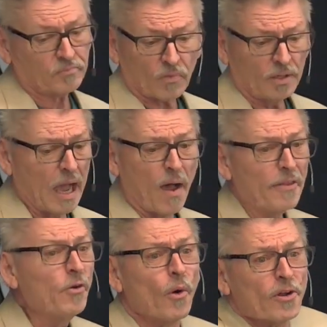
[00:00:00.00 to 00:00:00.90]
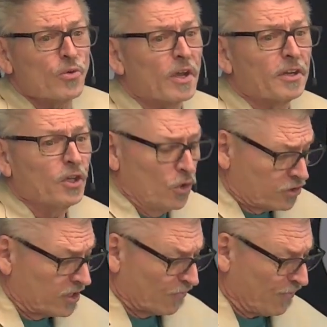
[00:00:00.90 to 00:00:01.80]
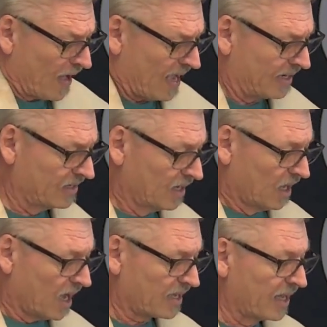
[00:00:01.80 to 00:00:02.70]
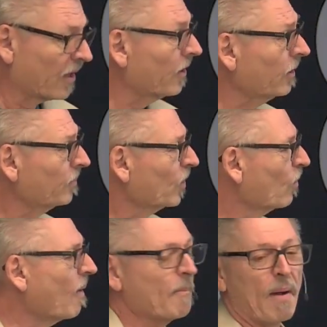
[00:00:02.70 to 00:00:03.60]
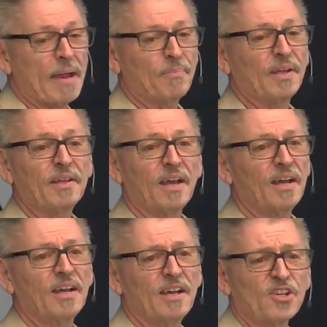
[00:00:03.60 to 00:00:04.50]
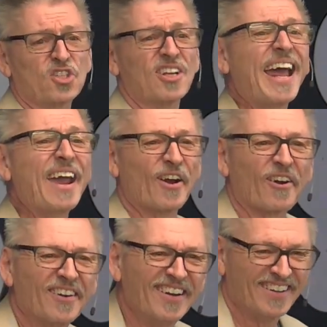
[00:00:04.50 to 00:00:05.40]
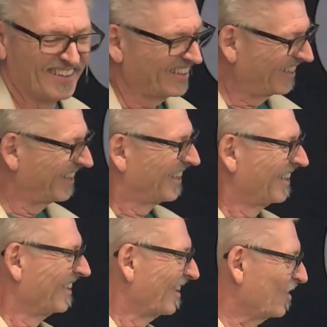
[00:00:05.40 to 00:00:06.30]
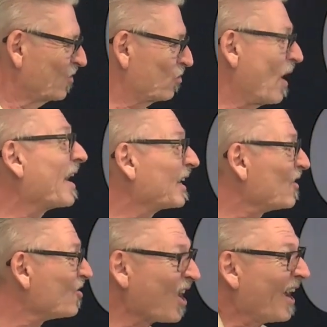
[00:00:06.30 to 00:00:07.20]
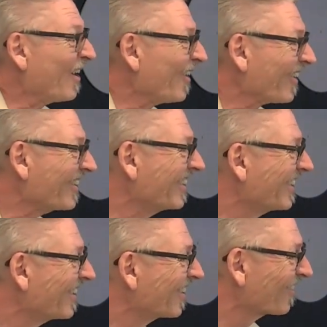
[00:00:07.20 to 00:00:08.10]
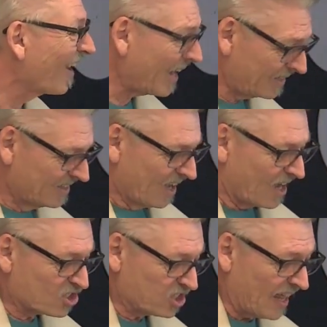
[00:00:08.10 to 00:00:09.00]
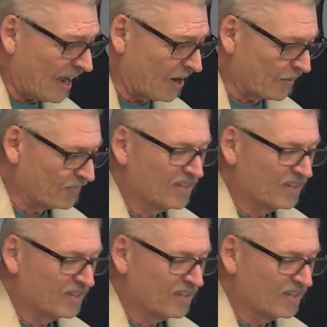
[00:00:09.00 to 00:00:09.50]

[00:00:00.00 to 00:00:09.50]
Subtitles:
Now, other words we could use to define a killer, well, might be a slayer, dragon slayer, right? A slayer.